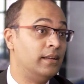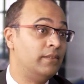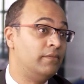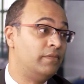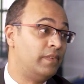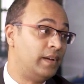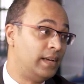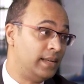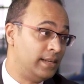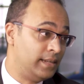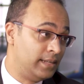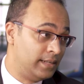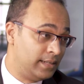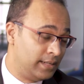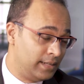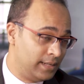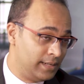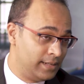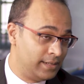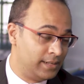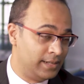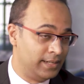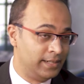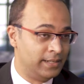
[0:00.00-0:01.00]
And filing
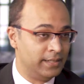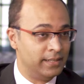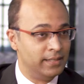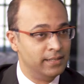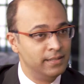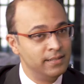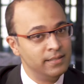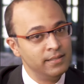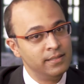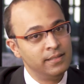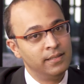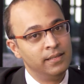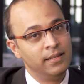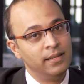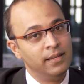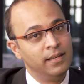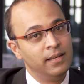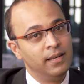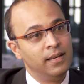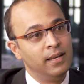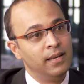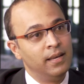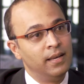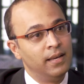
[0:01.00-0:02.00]
nil returns.
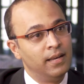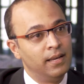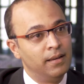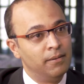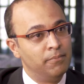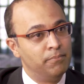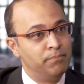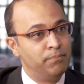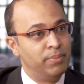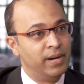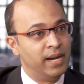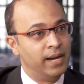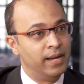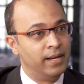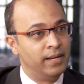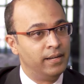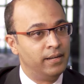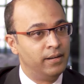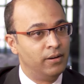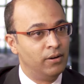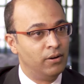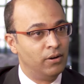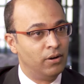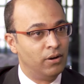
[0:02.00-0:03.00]

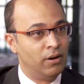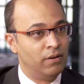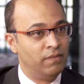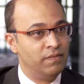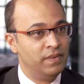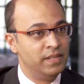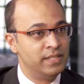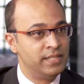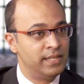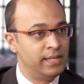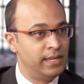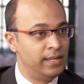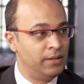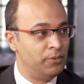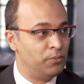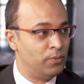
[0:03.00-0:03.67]
But obviously,